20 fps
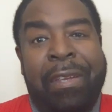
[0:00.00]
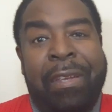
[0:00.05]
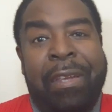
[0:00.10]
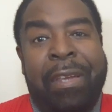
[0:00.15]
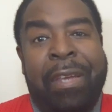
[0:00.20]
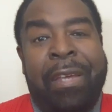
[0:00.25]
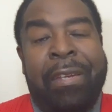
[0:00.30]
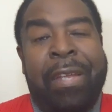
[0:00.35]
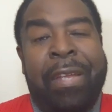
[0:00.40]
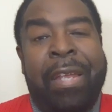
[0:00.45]

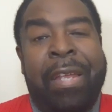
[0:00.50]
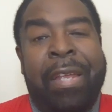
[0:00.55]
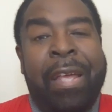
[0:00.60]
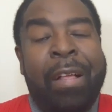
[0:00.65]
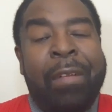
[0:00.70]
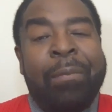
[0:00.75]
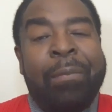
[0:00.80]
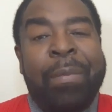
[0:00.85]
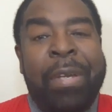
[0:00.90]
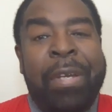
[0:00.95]
it
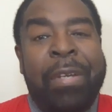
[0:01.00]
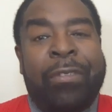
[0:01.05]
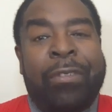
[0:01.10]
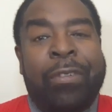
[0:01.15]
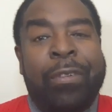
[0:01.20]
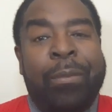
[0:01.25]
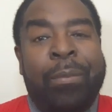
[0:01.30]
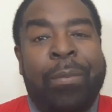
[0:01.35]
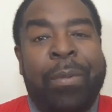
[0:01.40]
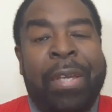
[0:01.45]
helped me
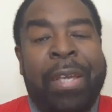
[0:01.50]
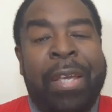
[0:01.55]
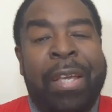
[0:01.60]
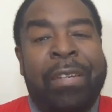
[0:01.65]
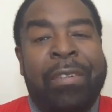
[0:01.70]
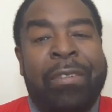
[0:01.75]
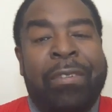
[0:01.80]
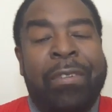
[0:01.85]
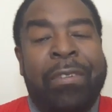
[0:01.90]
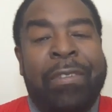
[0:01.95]
to
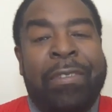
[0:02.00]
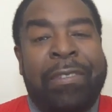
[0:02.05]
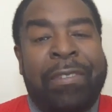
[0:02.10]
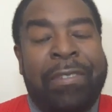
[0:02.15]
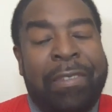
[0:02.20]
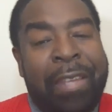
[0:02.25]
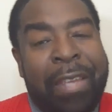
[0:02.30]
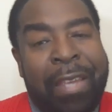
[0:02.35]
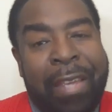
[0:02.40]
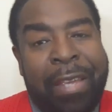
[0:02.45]
begin to
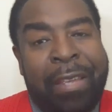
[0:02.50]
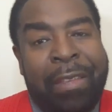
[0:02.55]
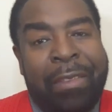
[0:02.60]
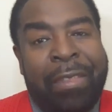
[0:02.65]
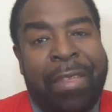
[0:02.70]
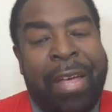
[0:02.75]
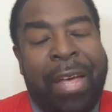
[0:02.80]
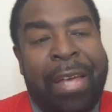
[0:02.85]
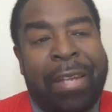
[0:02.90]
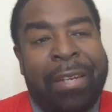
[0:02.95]
see
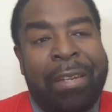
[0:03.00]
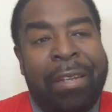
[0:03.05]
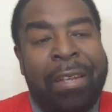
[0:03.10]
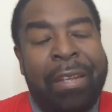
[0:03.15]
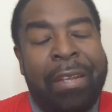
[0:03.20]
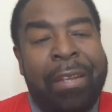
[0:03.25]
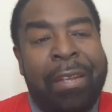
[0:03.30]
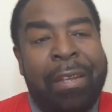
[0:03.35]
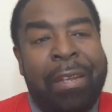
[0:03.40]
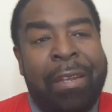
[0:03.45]
that
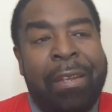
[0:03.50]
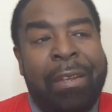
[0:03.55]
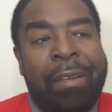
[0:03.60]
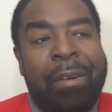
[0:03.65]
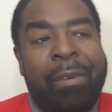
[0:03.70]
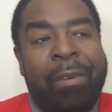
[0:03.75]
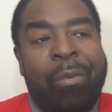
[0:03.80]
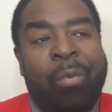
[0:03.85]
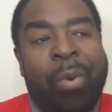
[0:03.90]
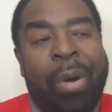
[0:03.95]

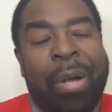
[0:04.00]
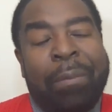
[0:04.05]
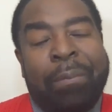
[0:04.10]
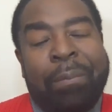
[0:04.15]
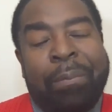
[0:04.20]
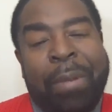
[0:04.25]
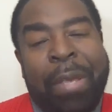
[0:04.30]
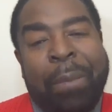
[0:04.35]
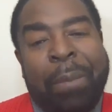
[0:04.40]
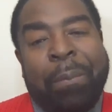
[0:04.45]

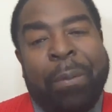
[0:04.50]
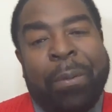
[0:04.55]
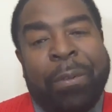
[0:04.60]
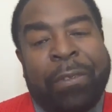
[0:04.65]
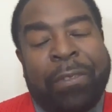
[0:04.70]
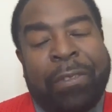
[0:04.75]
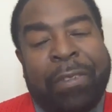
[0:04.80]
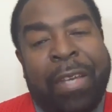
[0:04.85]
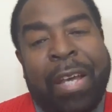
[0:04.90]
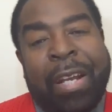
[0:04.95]
what people
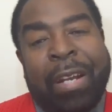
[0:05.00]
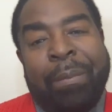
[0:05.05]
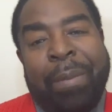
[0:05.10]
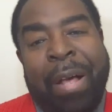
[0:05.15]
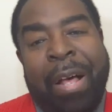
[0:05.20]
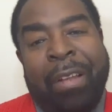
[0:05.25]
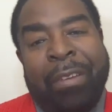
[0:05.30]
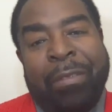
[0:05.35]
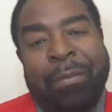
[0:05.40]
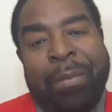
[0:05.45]
said
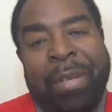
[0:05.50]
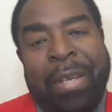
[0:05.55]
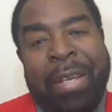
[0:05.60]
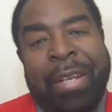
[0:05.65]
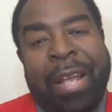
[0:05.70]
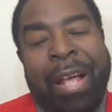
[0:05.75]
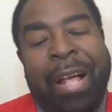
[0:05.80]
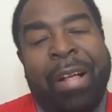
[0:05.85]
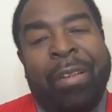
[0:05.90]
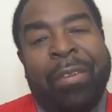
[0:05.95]
about me
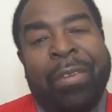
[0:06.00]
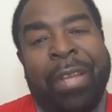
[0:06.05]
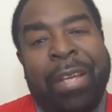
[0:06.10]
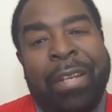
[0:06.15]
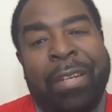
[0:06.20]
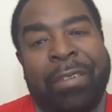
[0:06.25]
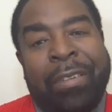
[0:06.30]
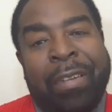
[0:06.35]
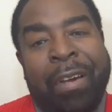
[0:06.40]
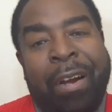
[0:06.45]
and how
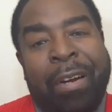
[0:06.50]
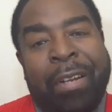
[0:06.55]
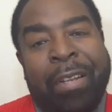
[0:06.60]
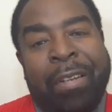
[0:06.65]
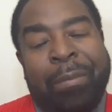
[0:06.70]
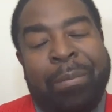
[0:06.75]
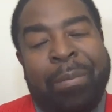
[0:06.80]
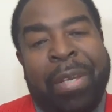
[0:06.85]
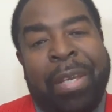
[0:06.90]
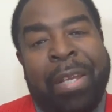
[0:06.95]
they
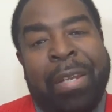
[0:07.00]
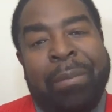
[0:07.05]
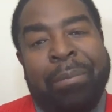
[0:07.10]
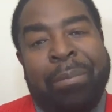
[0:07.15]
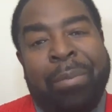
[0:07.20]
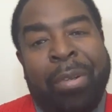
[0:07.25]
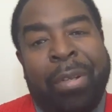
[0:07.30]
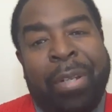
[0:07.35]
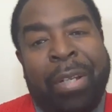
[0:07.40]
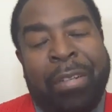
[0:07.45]
taunted me and
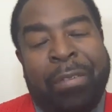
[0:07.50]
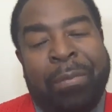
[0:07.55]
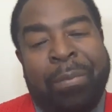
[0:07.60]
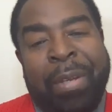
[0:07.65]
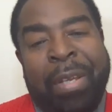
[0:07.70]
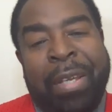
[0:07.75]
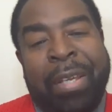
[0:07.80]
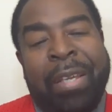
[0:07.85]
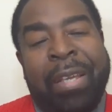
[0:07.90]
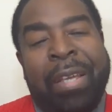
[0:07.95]
bullied
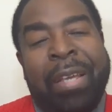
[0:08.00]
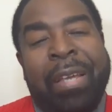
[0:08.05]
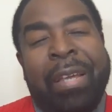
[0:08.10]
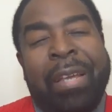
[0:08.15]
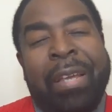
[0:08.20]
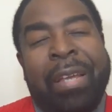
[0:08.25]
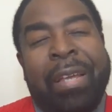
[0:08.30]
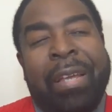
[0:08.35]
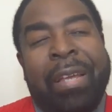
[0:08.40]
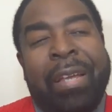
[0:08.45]
me
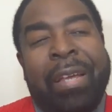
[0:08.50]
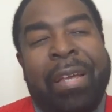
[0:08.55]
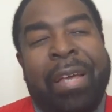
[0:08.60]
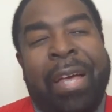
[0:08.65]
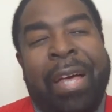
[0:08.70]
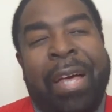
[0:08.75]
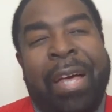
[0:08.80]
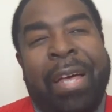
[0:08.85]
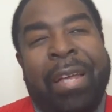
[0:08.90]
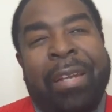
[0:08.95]

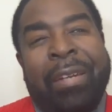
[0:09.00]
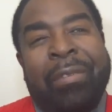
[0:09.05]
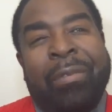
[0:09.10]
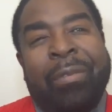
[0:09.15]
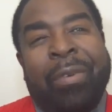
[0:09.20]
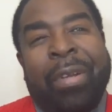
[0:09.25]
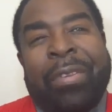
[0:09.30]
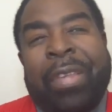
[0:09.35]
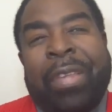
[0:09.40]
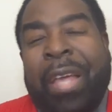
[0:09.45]
and
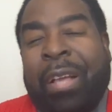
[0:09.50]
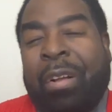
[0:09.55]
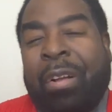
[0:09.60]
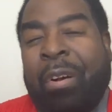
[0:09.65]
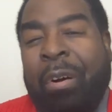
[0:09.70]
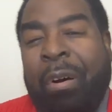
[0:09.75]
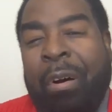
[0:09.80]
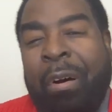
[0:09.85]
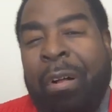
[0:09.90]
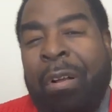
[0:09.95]
what they
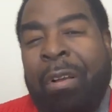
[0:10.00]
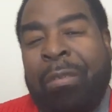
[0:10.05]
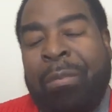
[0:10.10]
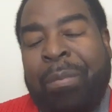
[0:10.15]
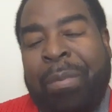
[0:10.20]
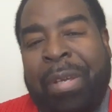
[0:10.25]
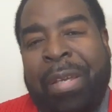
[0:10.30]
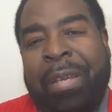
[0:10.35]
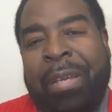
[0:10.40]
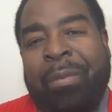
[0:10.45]
called
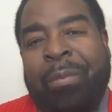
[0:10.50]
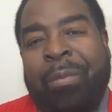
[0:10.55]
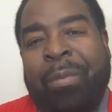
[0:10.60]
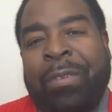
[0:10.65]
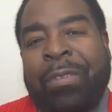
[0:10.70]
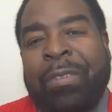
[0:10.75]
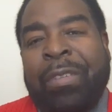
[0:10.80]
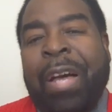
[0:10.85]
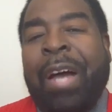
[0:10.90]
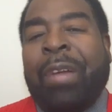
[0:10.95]
me
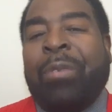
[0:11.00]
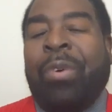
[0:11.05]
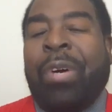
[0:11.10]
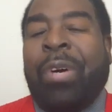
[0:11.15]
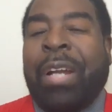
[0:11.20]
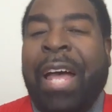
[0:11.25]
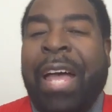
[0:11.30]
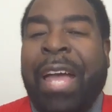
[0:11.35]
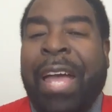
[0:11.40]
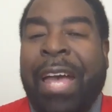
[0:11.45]
was not
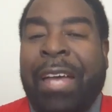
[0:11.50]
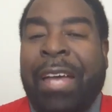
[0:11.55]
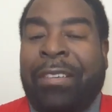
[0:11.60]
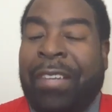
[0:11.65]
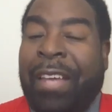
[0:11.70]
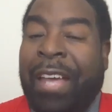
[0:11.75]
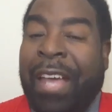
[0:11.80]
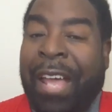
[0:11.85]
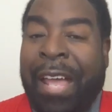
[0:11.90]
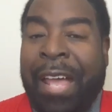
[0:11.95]
what I had
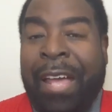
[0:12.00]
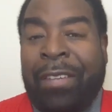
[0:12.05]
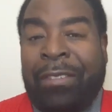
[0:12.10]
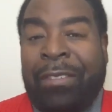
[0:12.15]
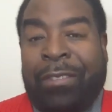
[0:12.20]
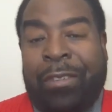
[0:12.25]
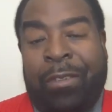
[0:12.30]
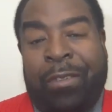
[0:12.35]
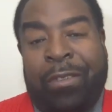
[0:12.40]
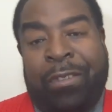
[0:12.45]
to
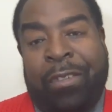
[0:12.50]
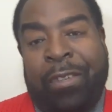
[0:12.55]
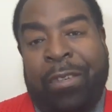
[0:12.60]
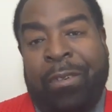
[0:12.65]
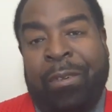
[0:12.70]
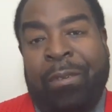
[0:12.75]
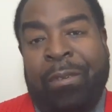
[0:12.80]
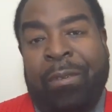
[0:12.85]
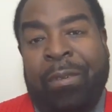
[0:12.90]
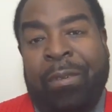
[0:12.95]
answer to.